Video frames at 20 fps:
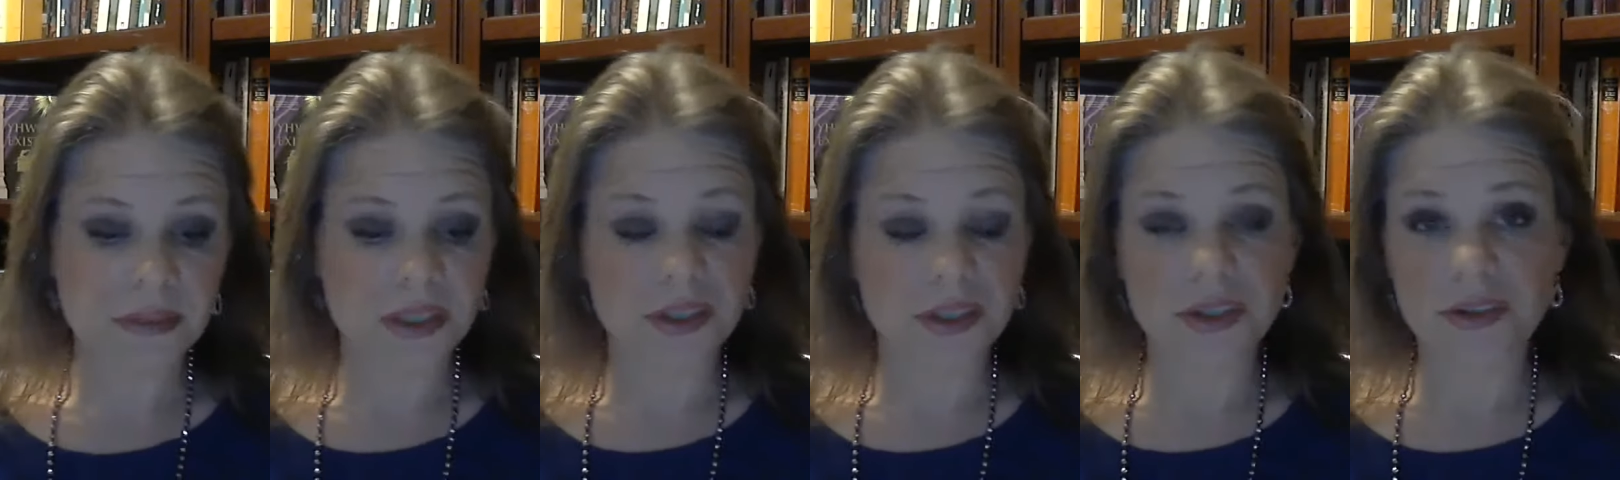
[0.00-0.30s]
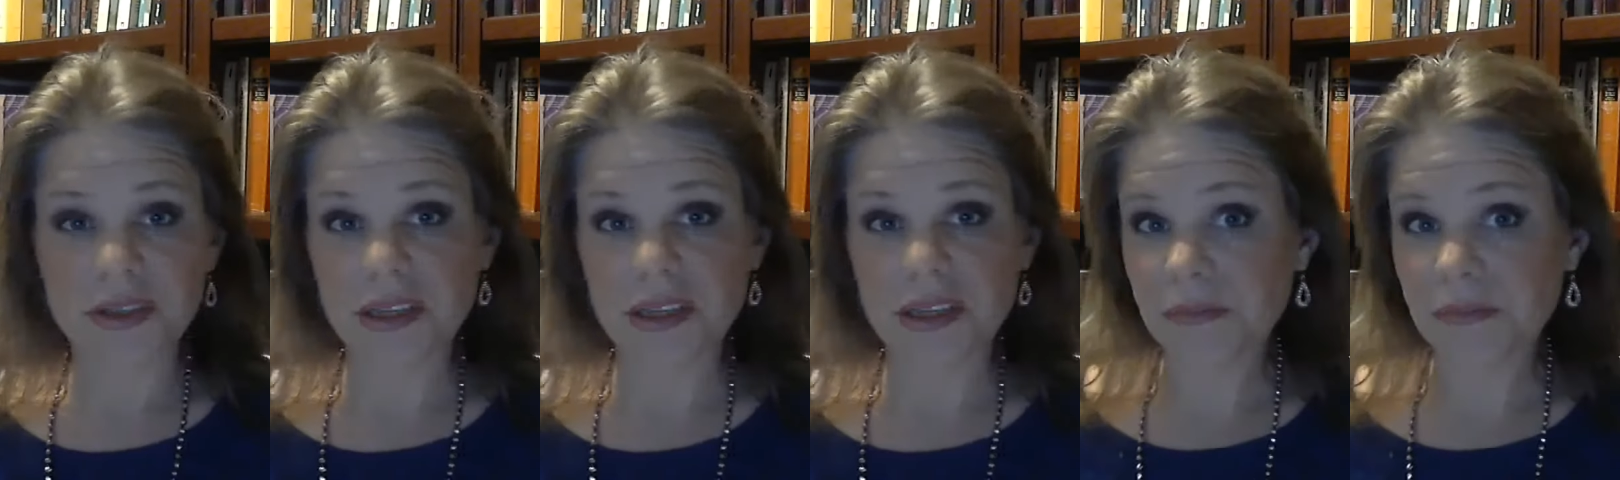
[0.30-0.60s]

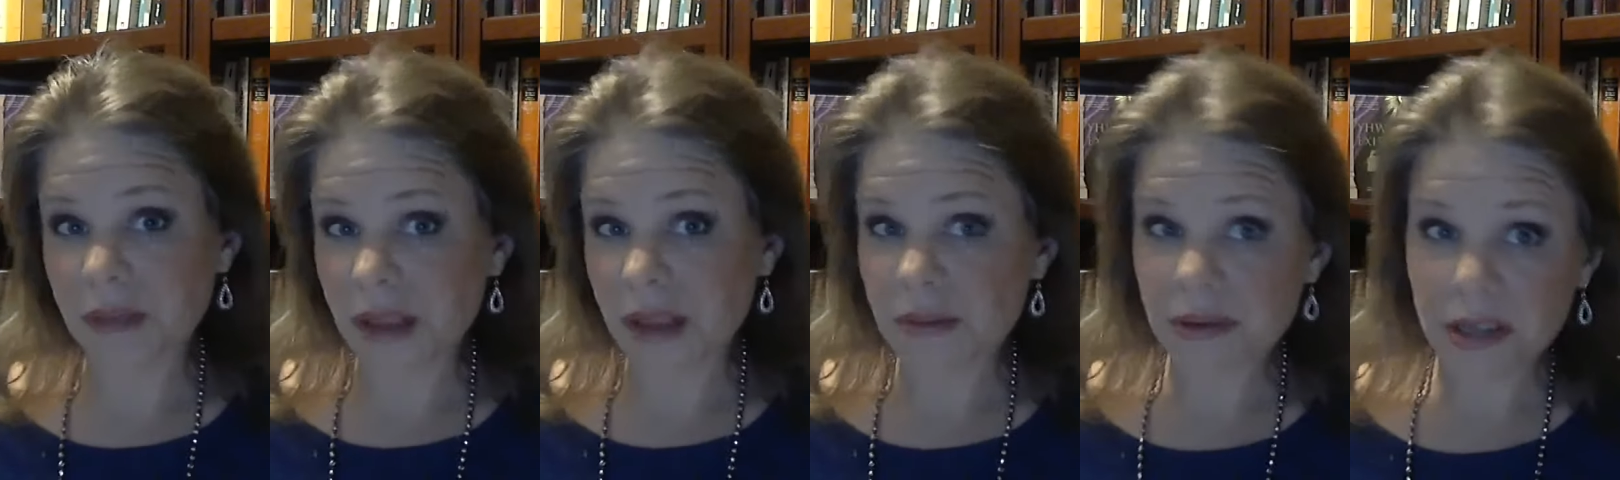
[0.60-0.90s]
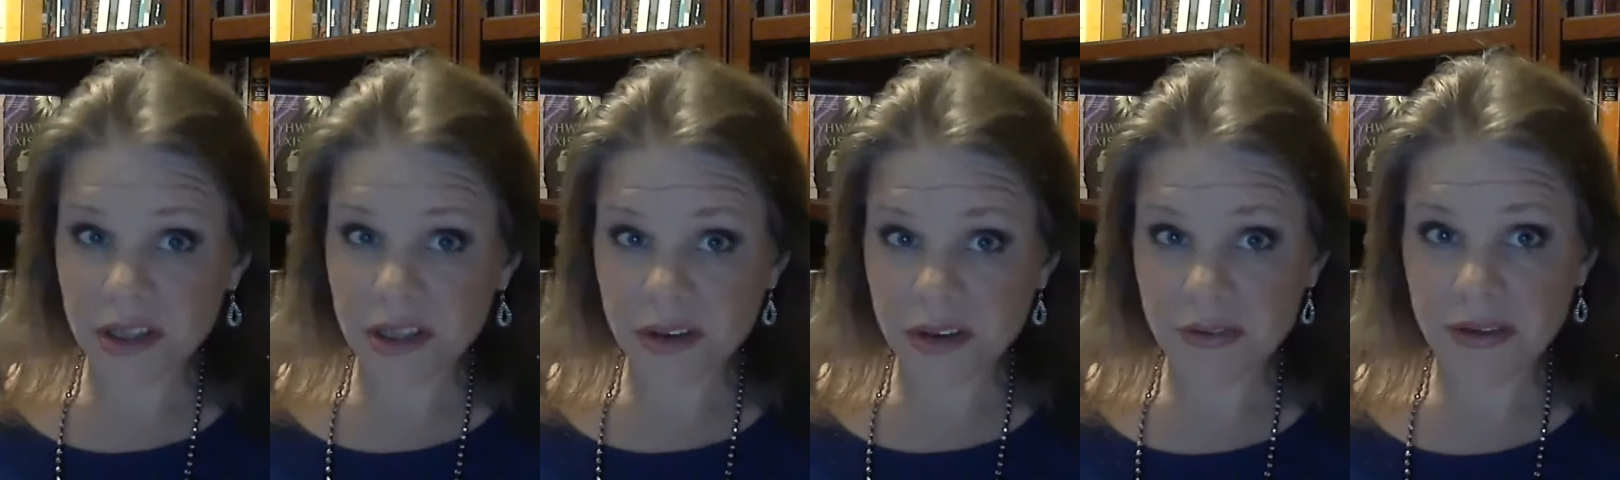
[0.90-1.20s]
You didn't blame it
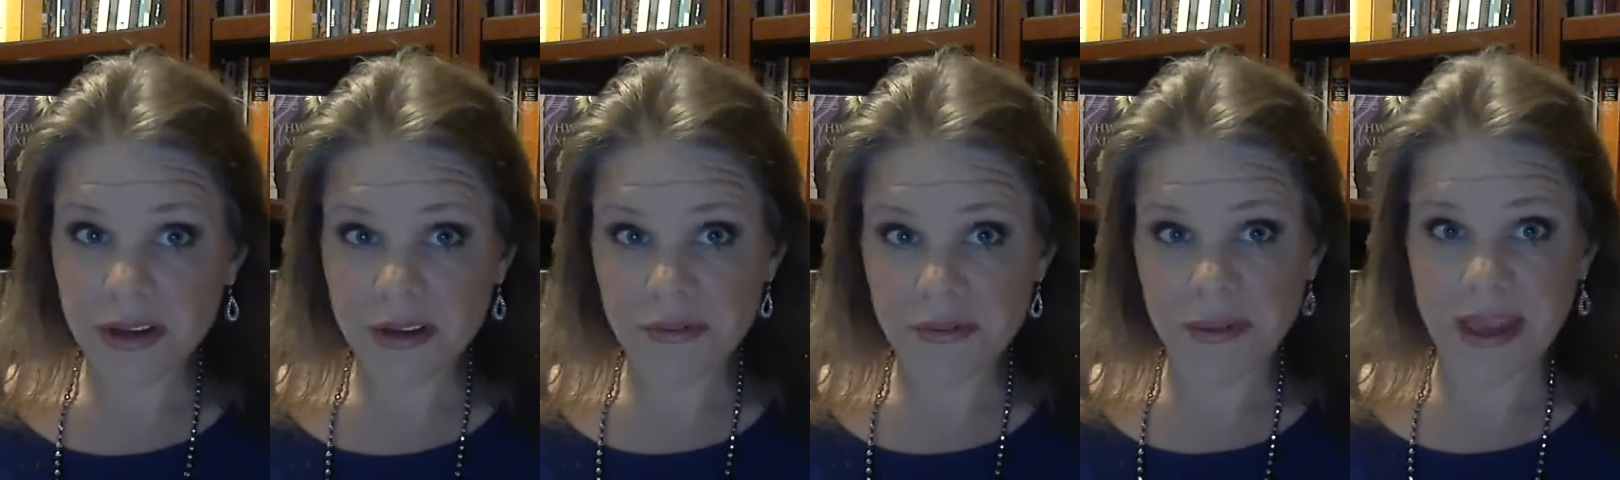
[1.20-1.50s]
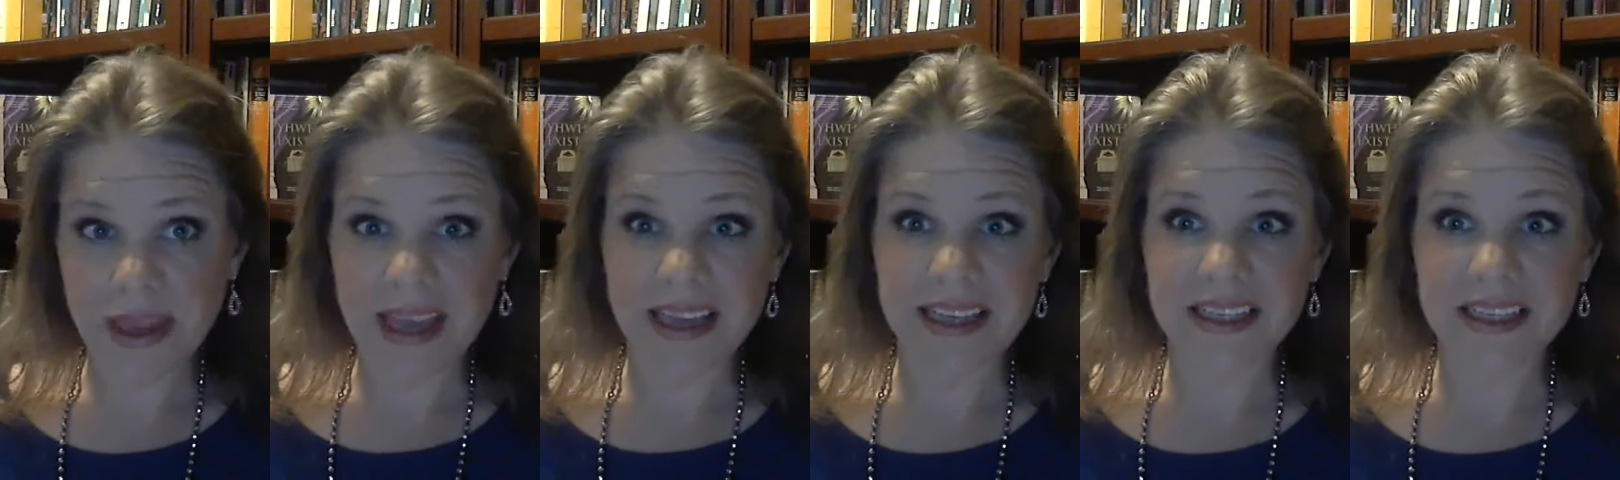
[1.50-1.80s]
on your fellow
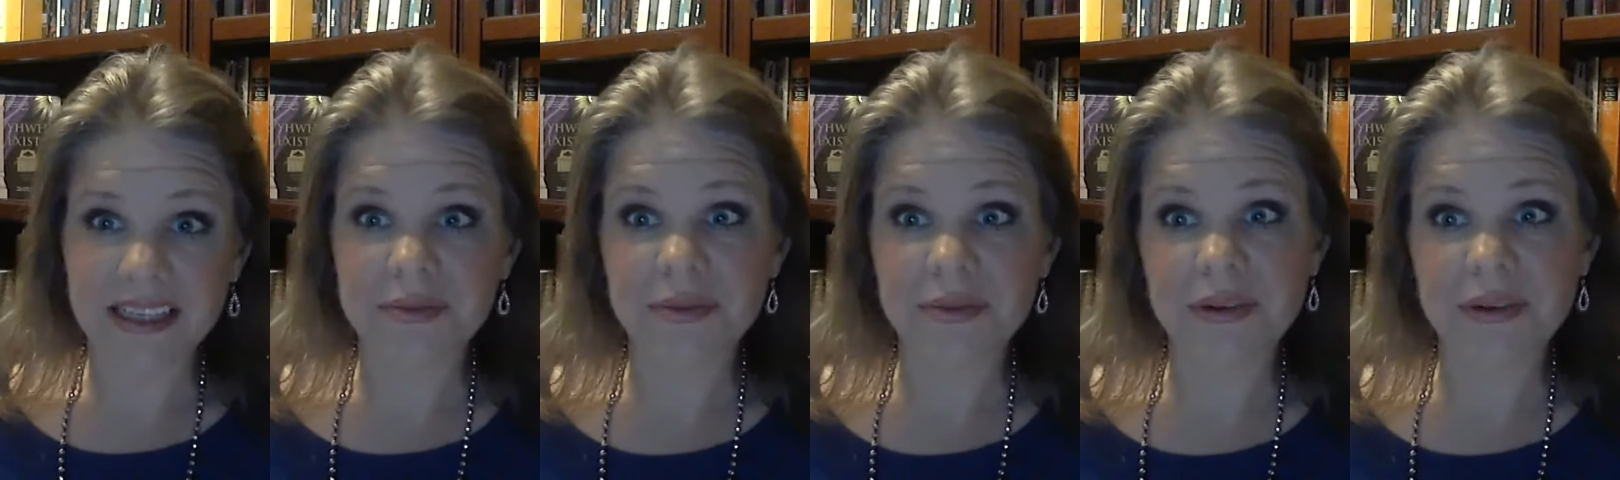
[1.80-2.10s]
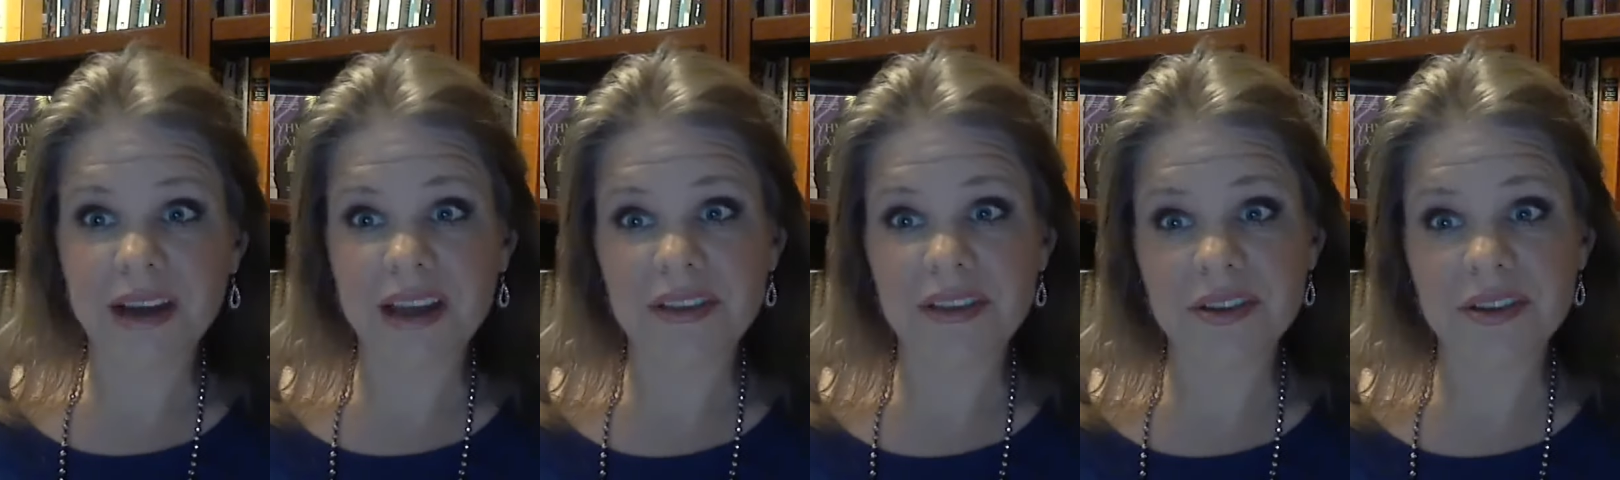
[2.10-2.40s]
man.
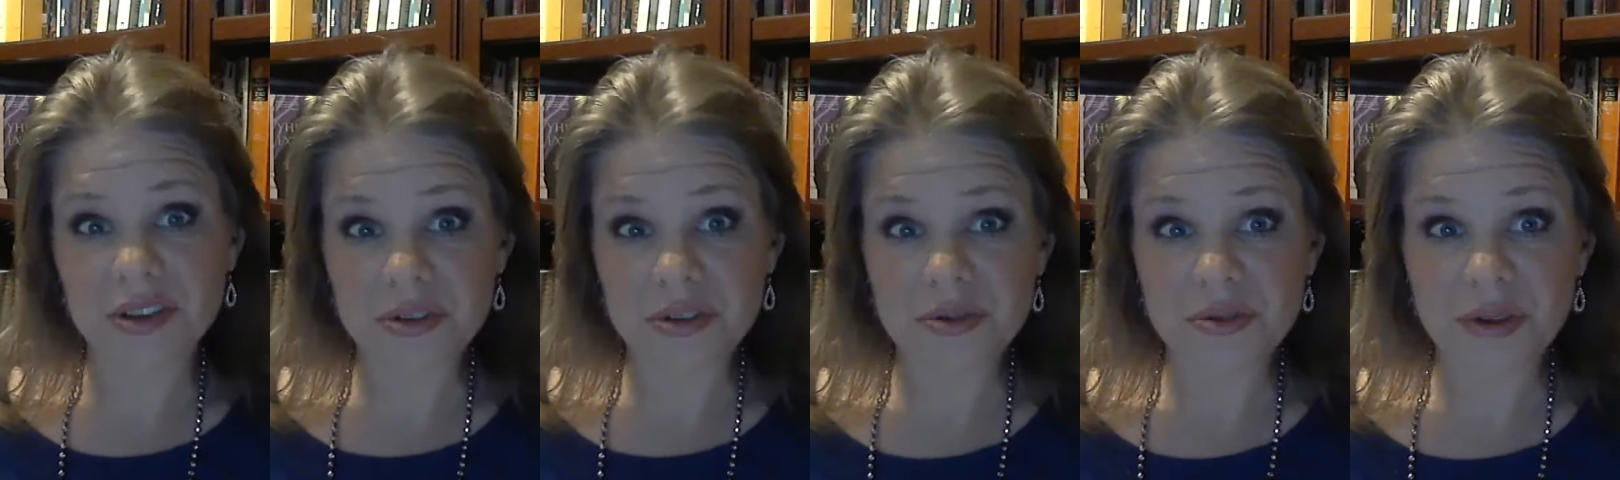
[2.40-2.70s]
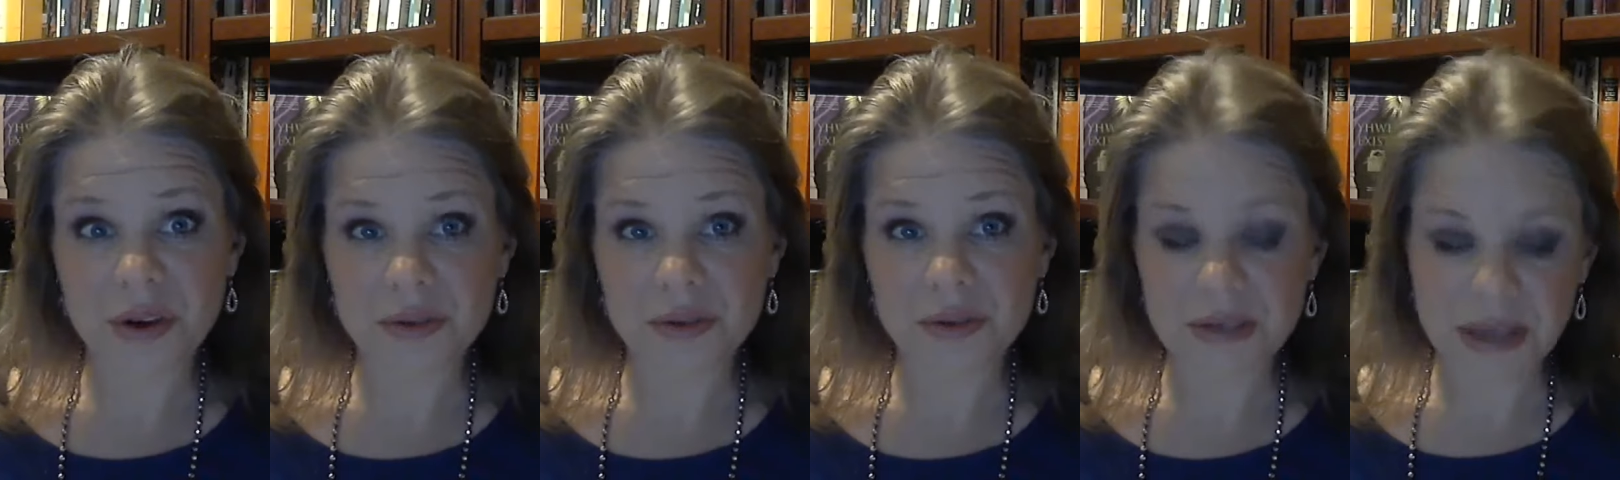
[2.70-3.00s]
Rather, you
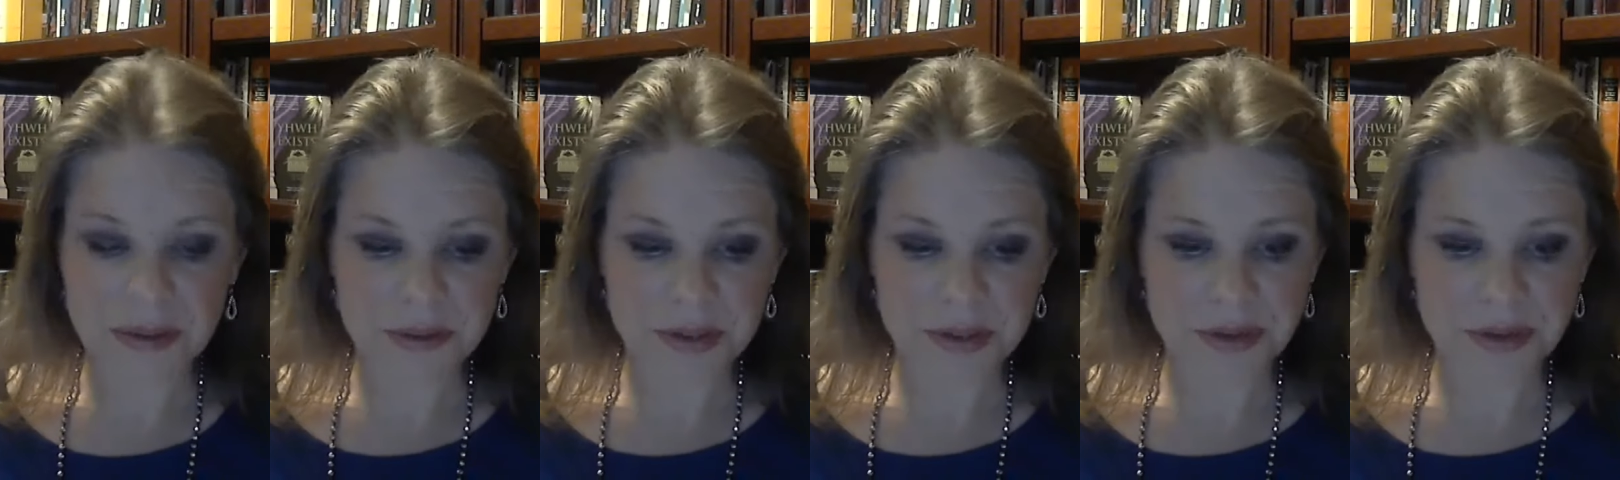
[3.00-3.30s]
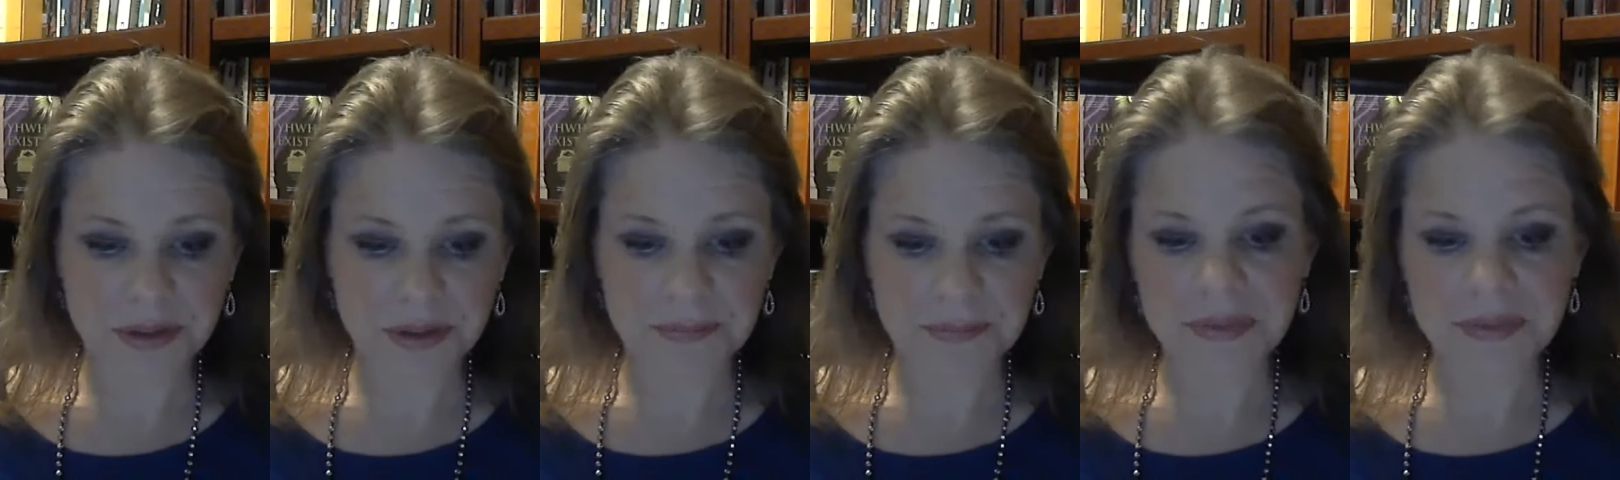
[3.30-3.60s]
owned up to
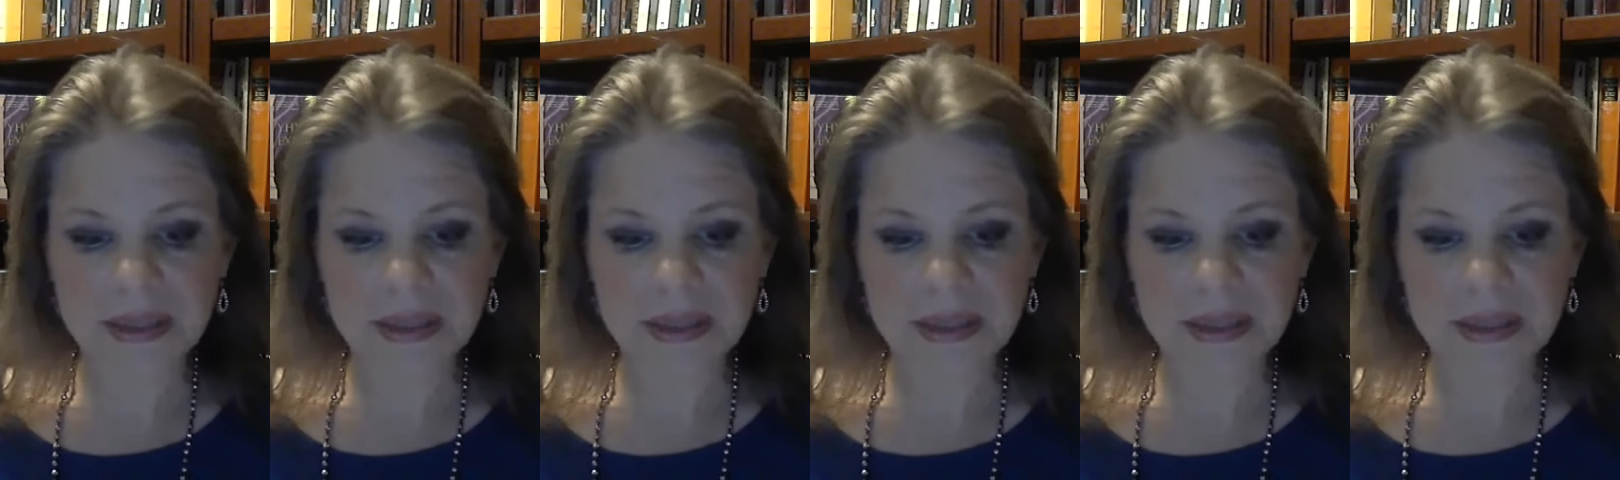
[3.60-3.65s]
it.